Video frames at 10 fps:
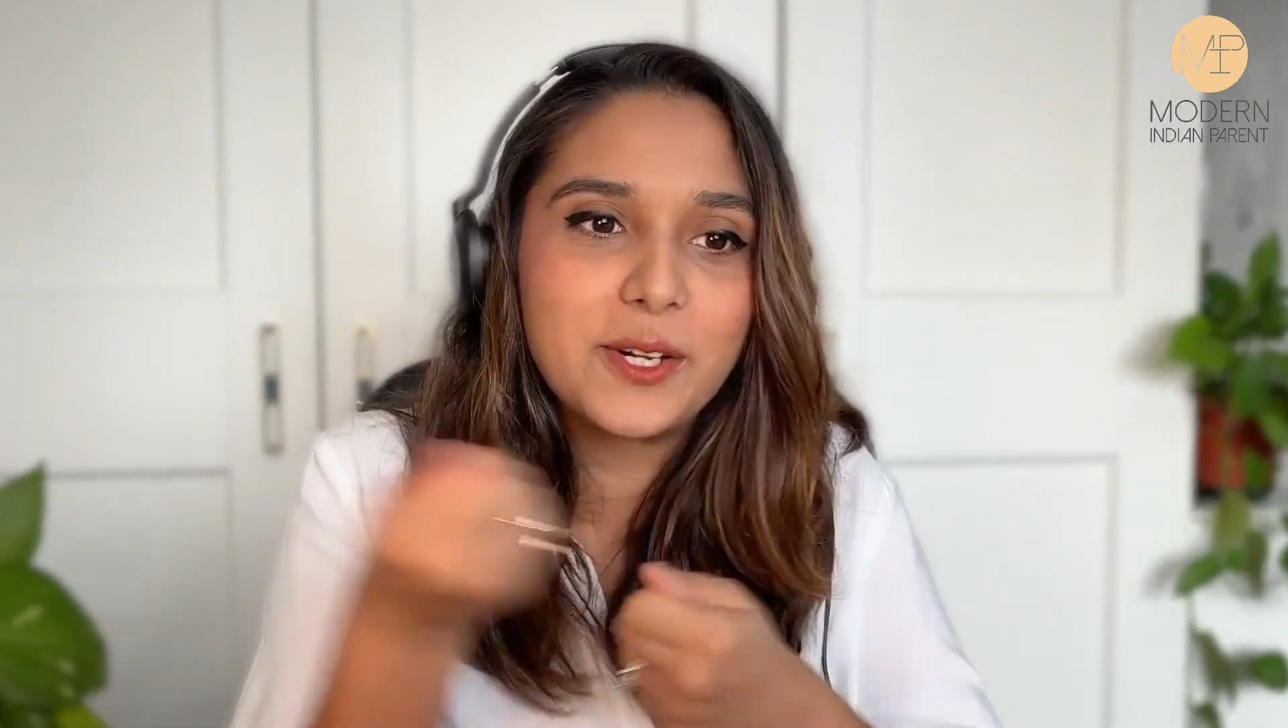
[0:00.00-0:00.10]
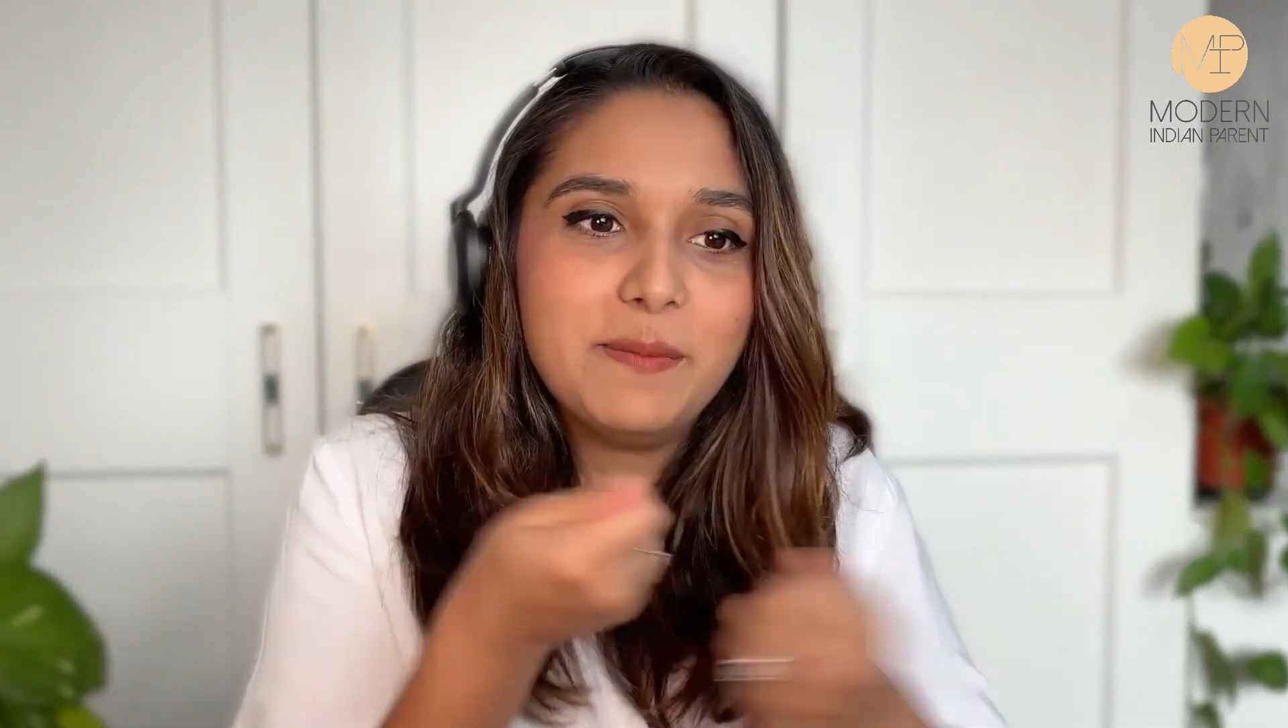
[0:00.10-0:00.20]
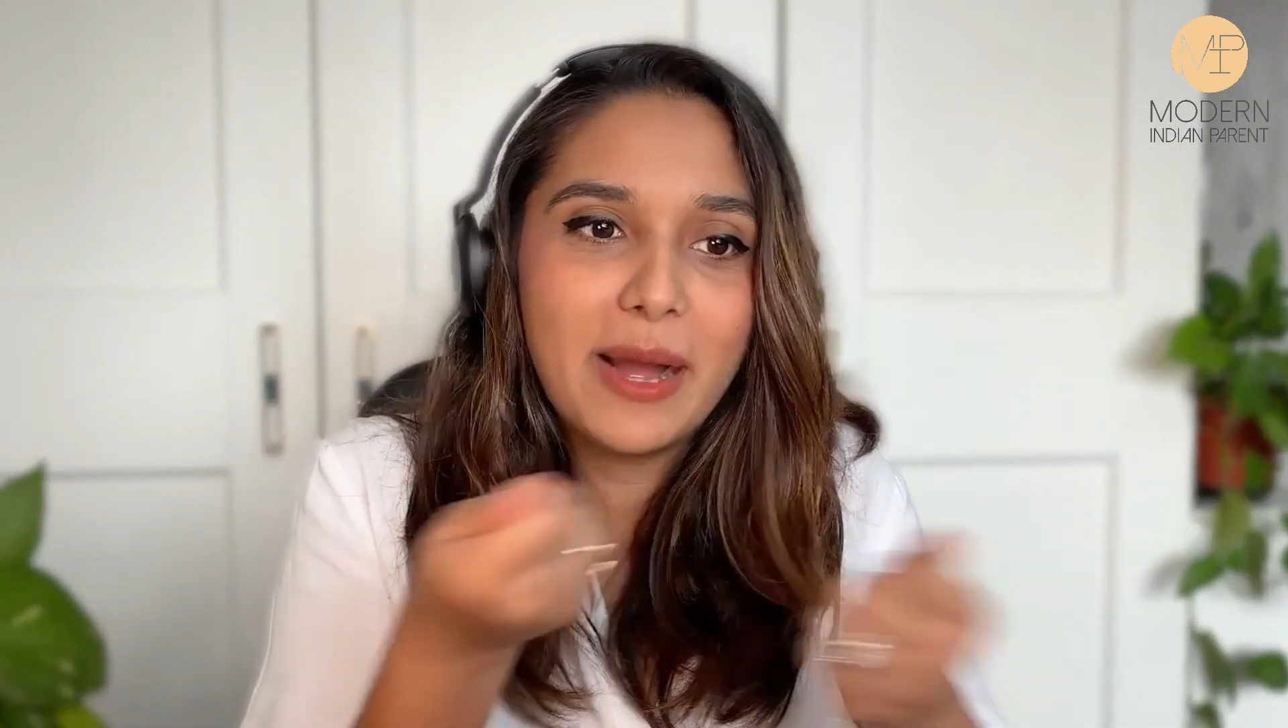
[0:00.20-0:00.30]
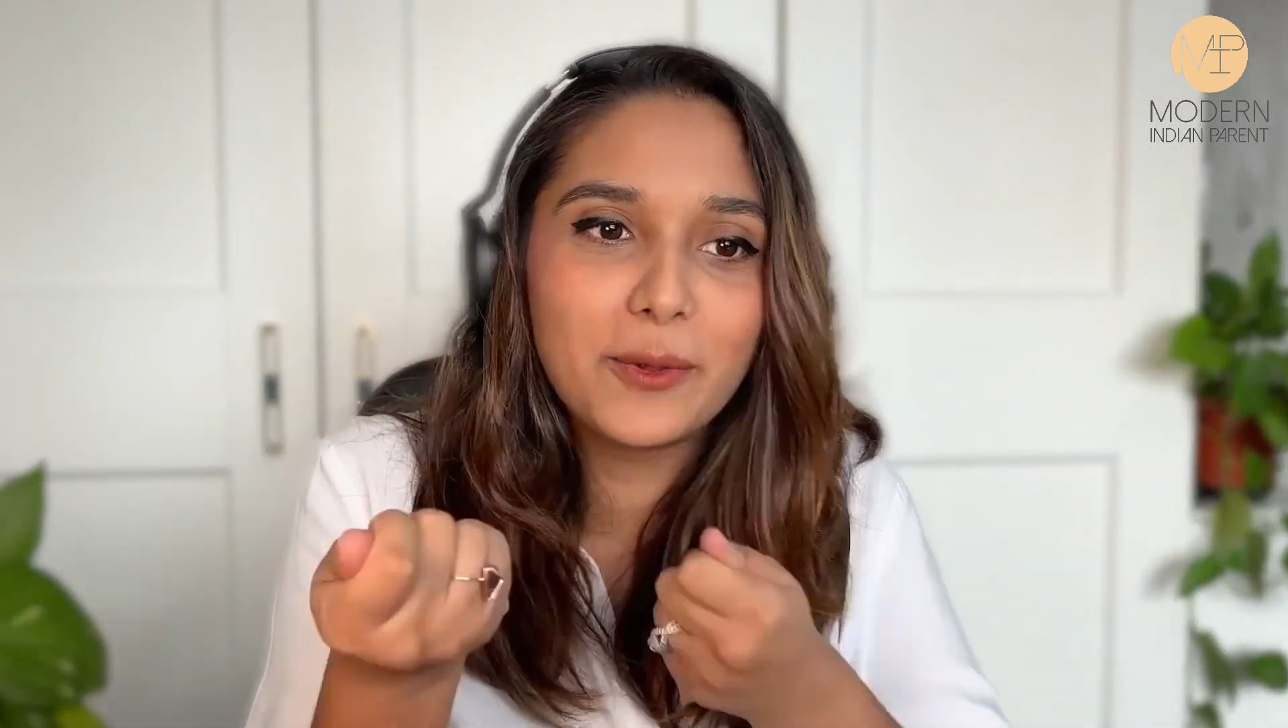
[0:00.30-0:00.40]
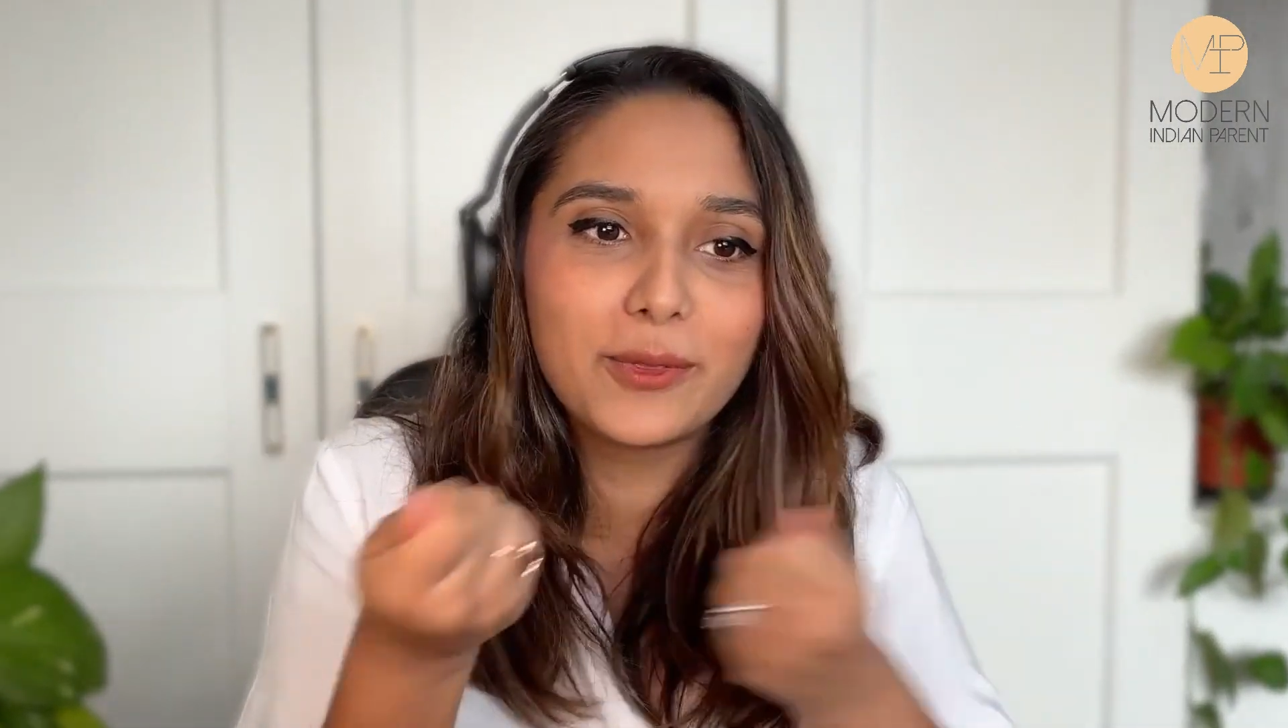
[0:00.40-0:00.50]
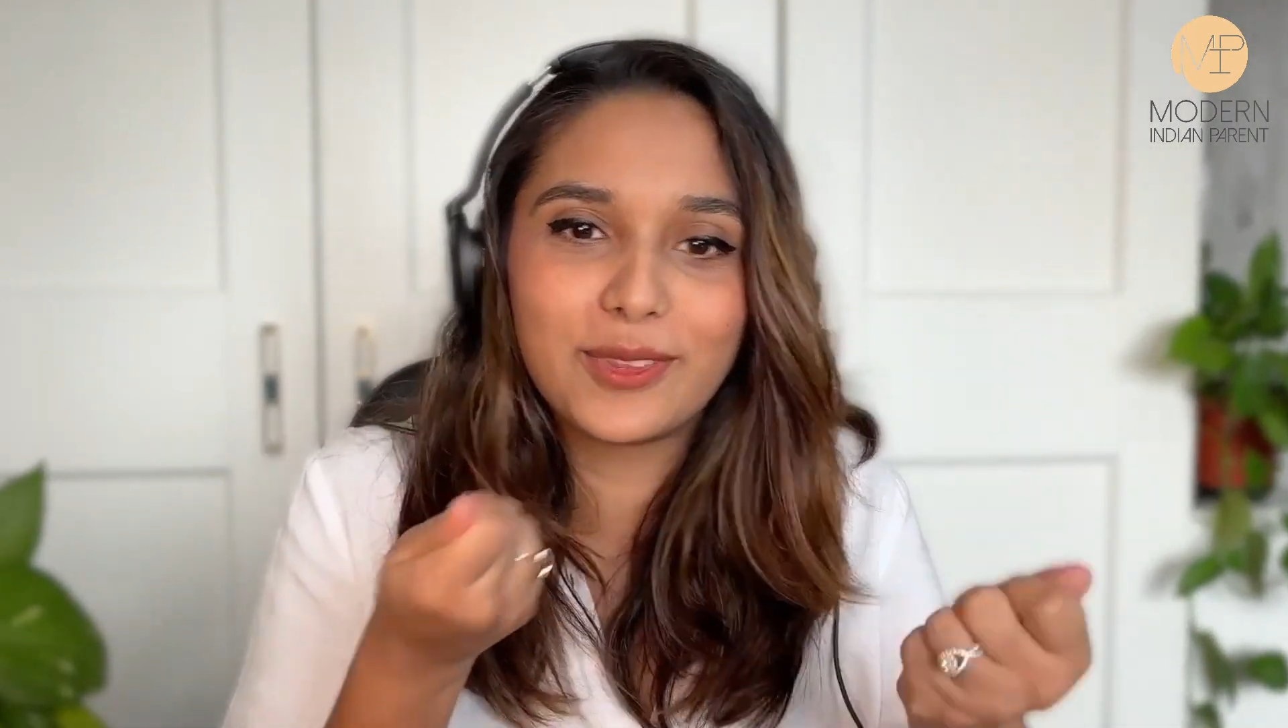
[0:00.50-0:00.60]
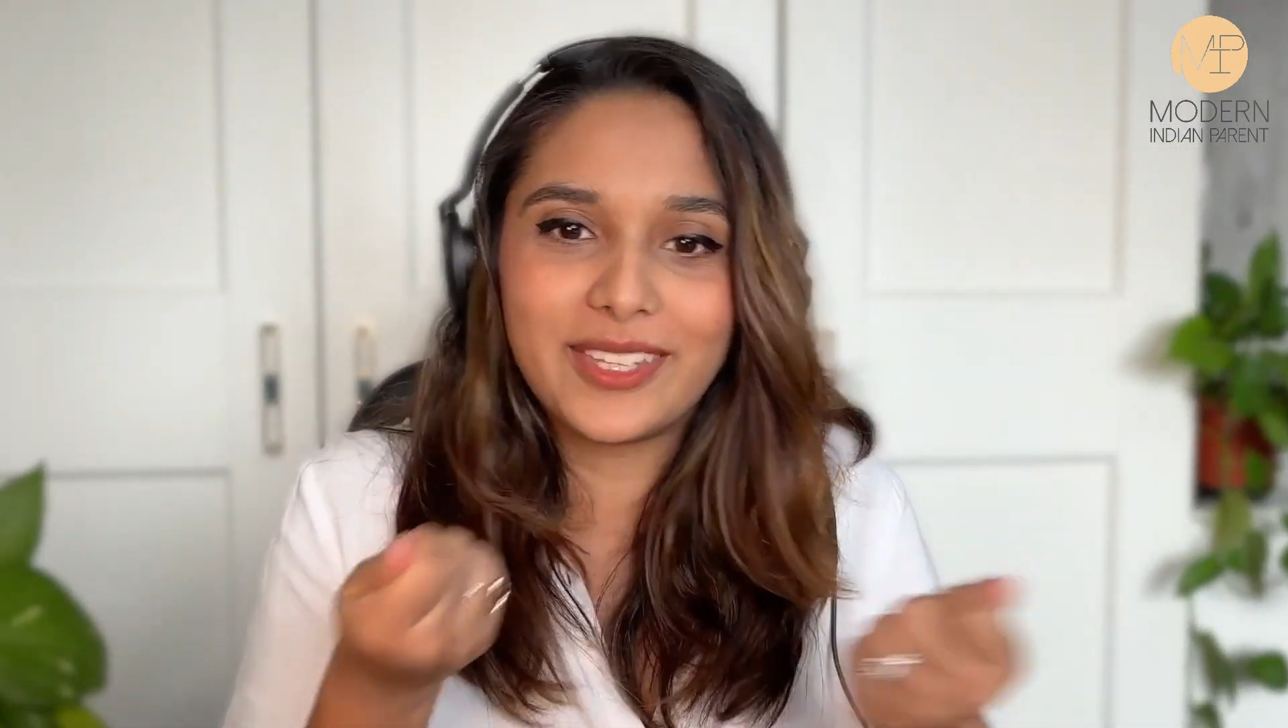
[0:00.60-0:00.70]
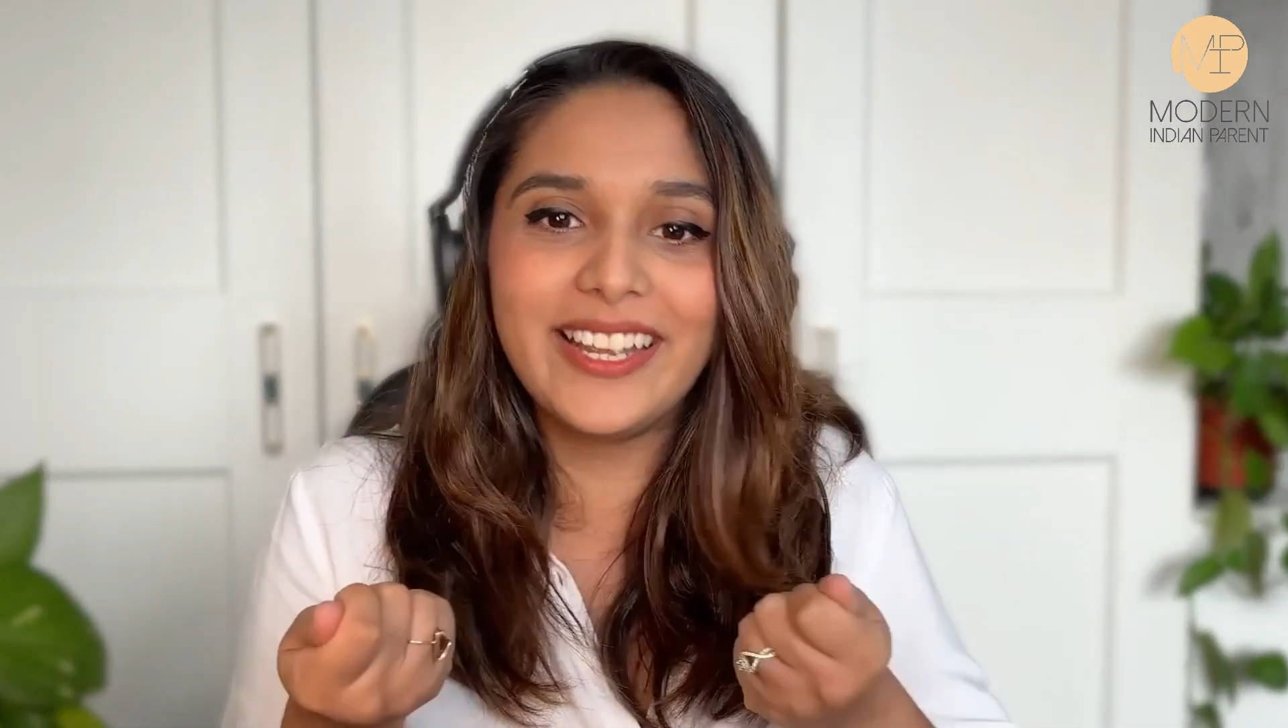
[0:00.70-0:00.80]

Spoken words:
her mouth